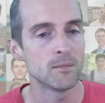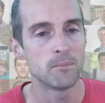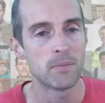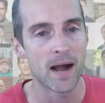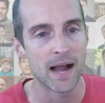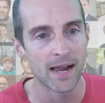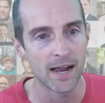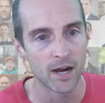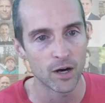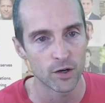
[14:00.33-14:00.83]

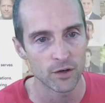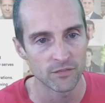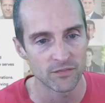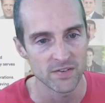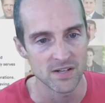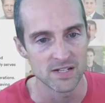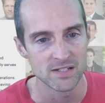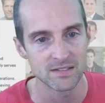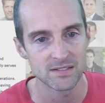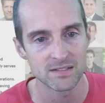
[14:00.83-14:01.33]

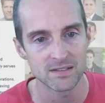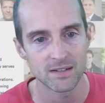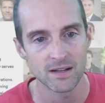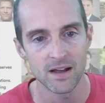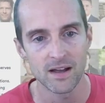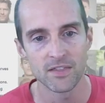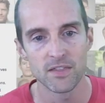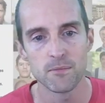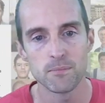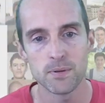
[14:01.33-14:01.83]
biographies
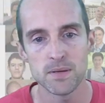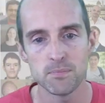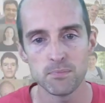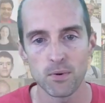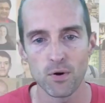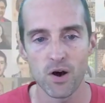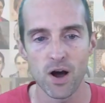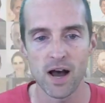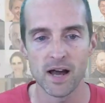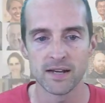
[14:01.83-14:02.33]
of the
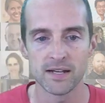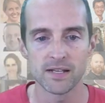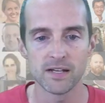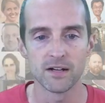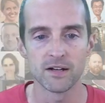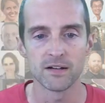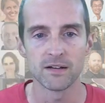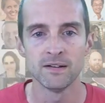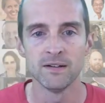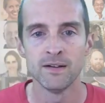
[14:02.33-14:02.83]
people on
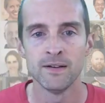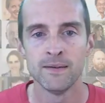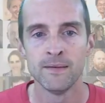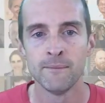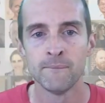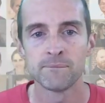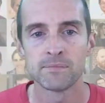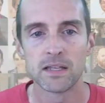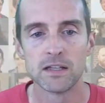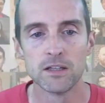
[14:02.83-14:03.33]
here.
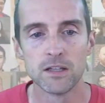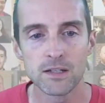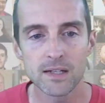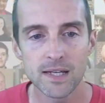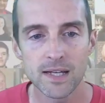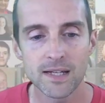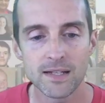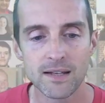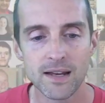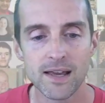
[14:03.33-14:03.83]

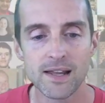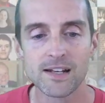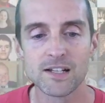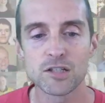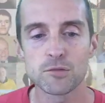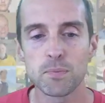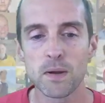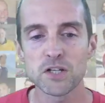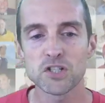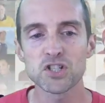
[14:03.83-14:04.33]
Look at, and
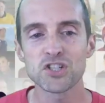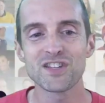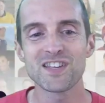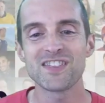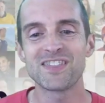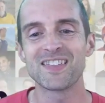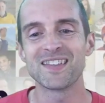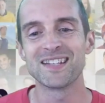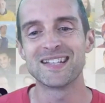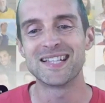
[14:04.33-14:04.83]

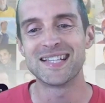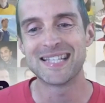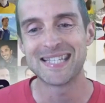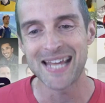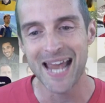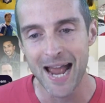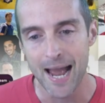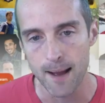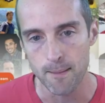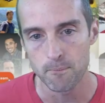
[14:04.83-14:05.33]
especially the
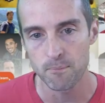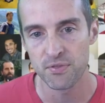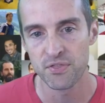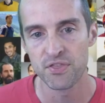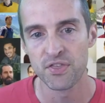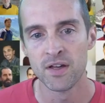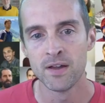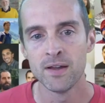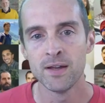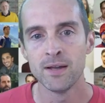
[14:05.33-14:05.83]
depth,